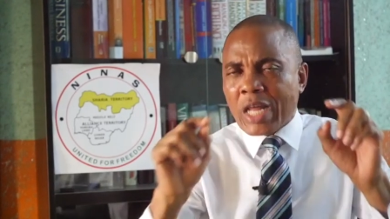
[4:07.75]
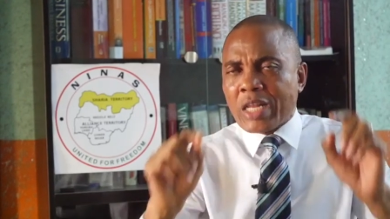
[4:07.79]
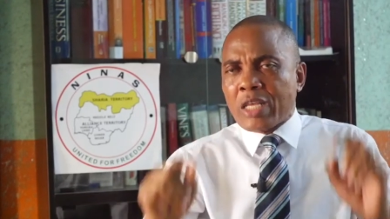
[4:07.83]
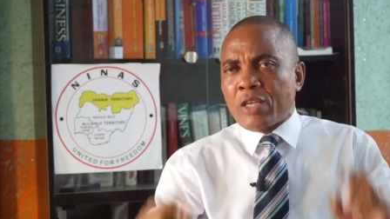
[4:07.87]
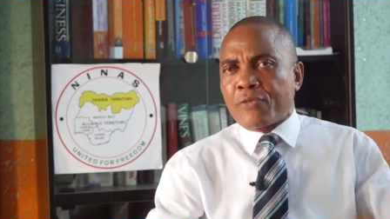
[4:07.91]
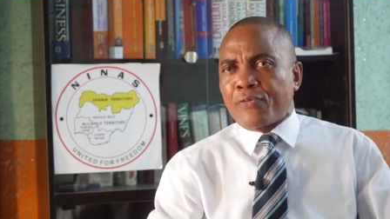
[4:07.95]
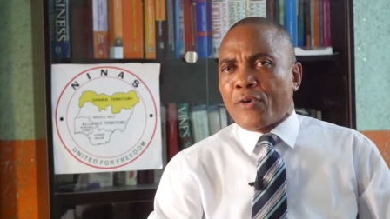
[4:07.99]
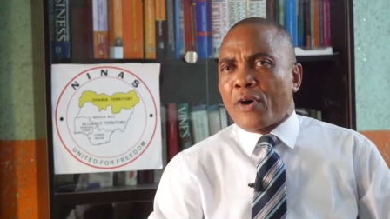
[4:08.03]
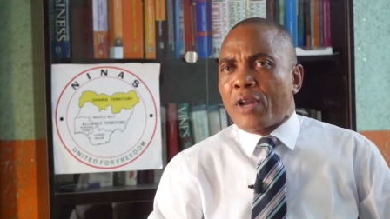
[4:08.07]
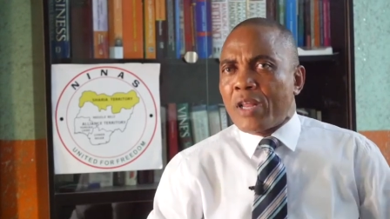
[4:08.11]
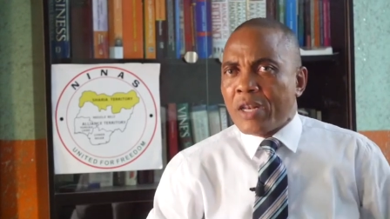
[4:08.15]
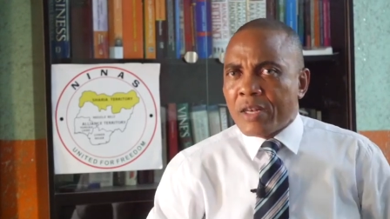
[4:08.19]
that
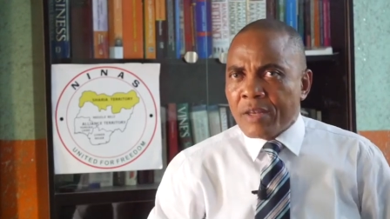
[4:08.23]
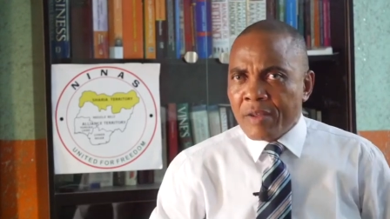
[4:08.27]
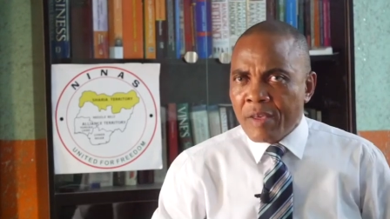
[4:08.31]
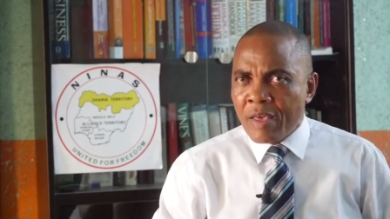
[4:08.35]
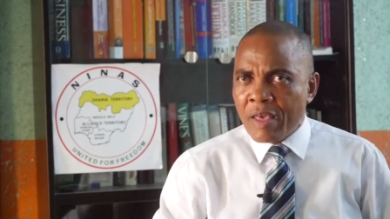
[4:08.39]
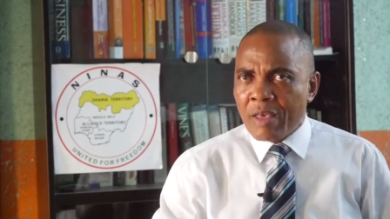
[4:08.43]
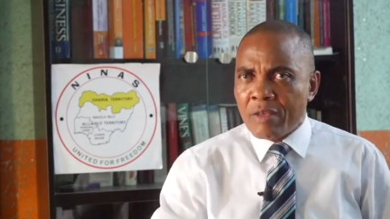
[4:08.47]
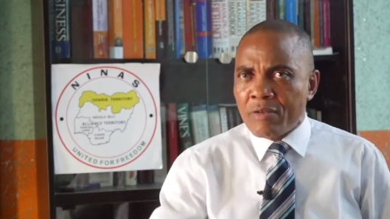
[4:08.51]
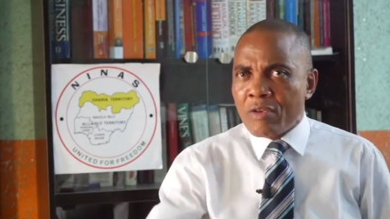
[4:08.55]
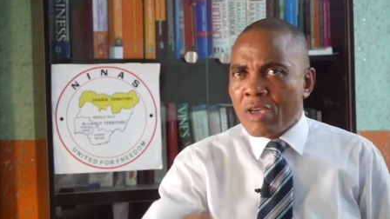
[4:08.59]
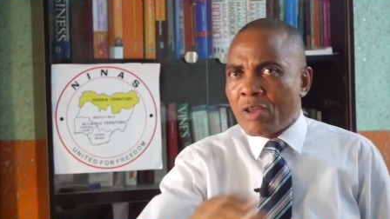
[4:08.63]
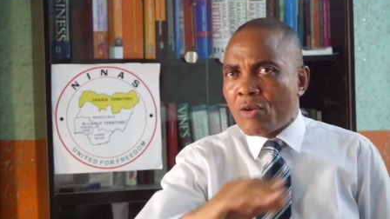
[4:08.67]
is falling.
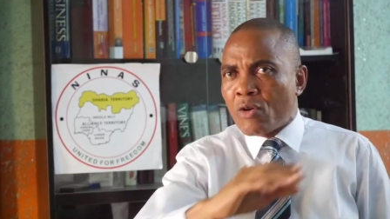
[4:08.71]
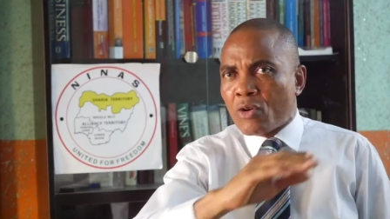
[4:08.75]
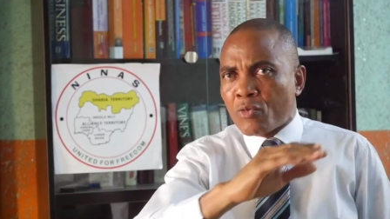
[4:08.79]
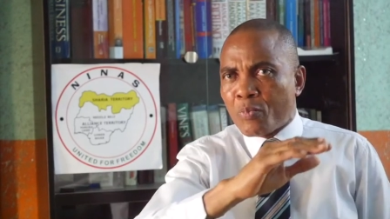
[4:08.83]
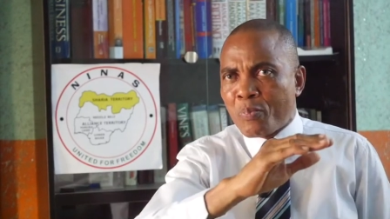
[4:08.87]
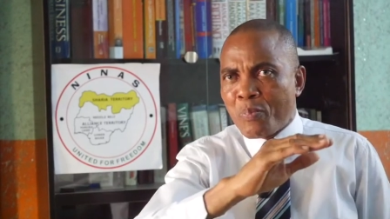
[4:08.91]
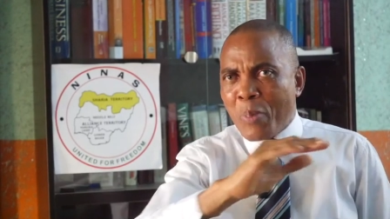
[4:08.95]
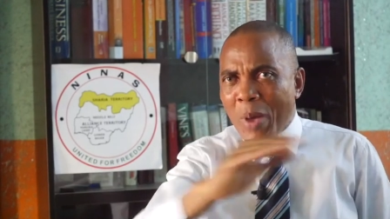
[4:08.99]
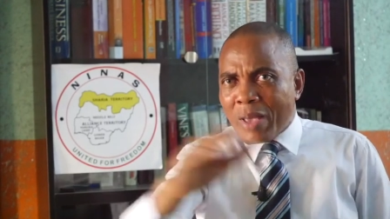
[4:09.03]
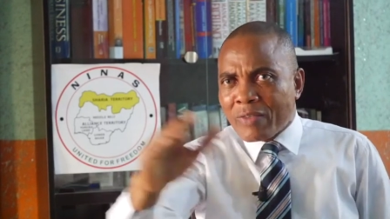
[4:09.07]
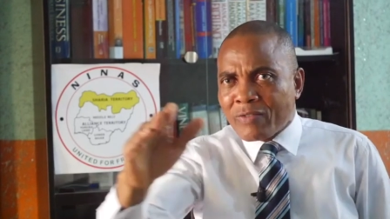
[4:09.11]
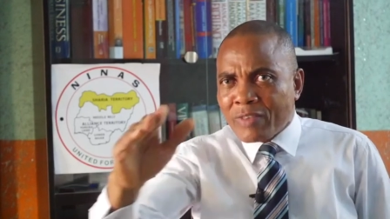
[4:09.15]
You
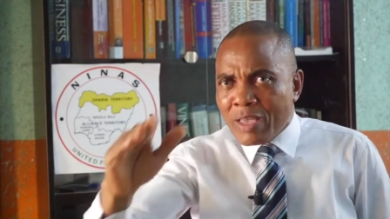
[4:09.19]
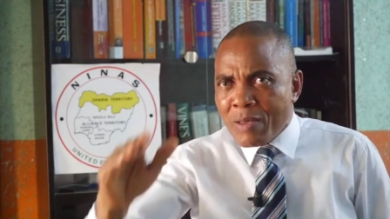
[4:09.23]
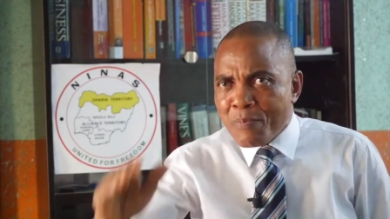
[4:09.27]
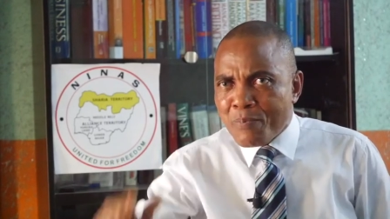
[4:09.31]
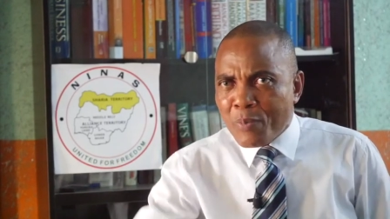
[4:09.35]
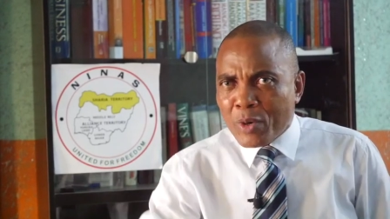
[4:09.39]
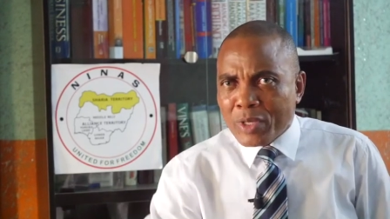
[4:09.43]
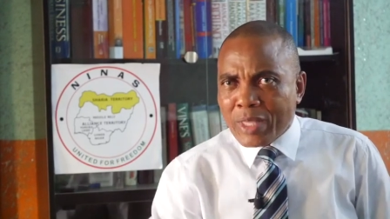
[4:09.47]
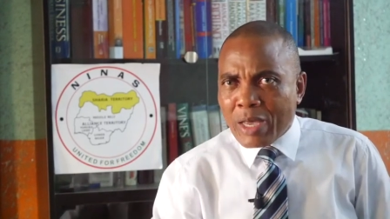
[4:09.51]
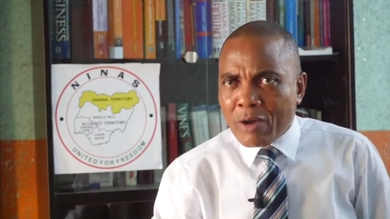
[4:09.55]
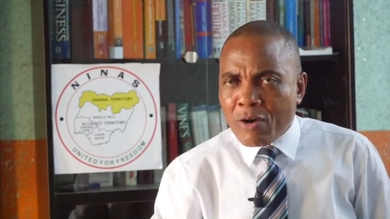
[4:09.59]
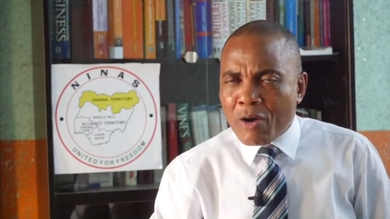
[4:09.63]
know,
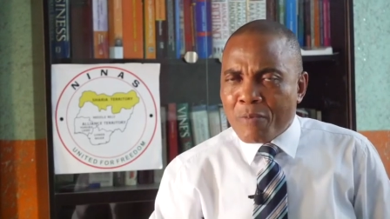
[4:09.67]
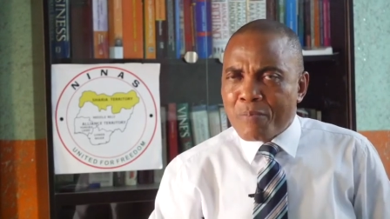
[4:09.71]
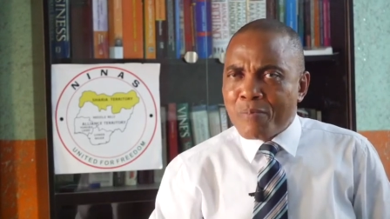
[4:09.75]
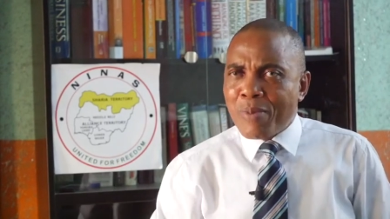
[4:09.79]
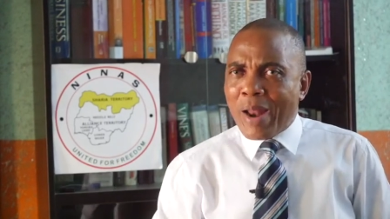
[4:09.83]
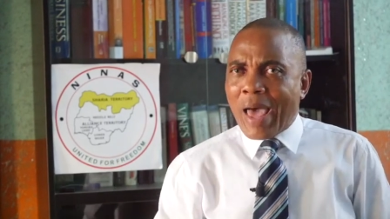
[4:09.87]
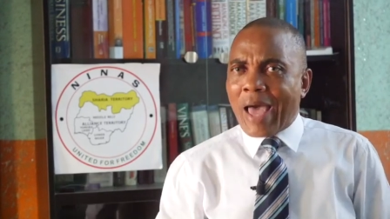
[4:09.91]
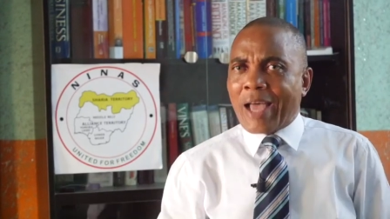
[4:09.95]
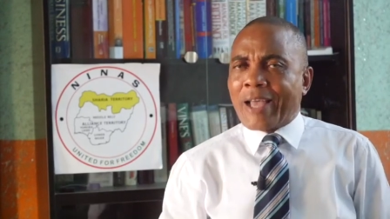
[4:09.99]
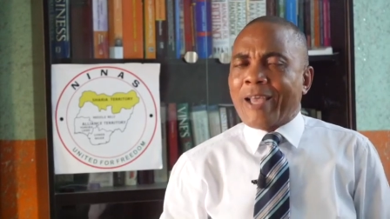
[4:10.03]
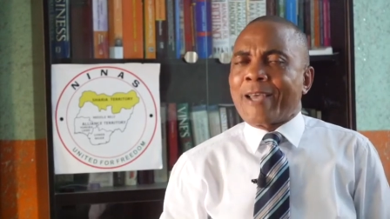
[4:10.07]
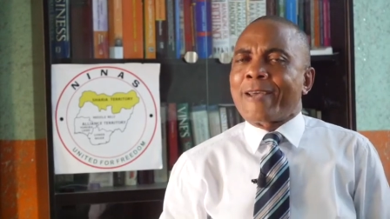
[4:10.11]
painting Port
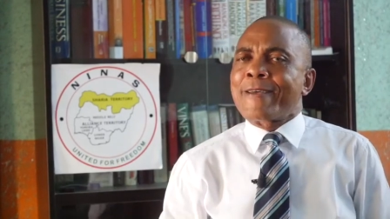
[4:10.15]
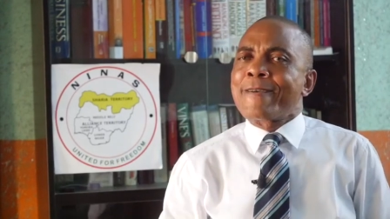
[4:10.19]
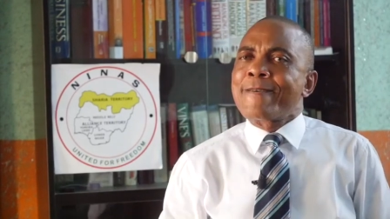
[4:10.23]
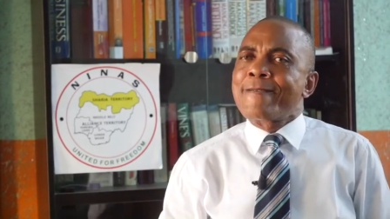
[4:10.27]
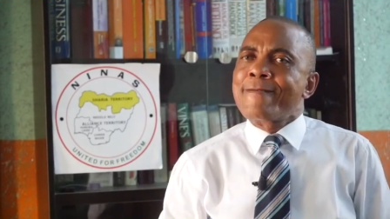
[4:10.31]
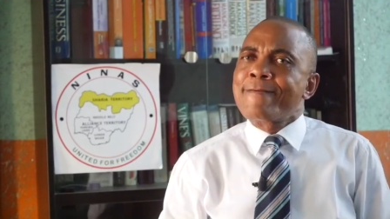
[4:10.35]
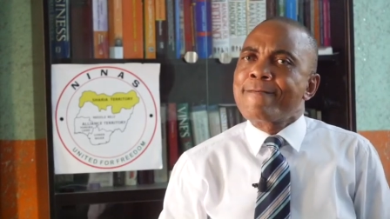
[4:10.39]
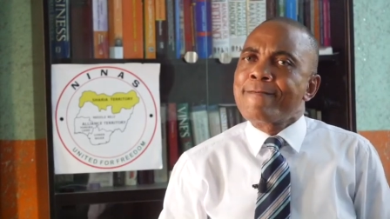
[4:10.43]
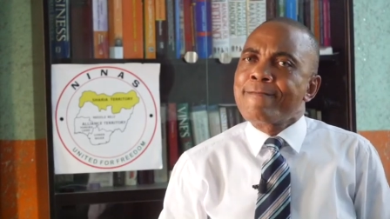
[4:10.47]
Harcourt black.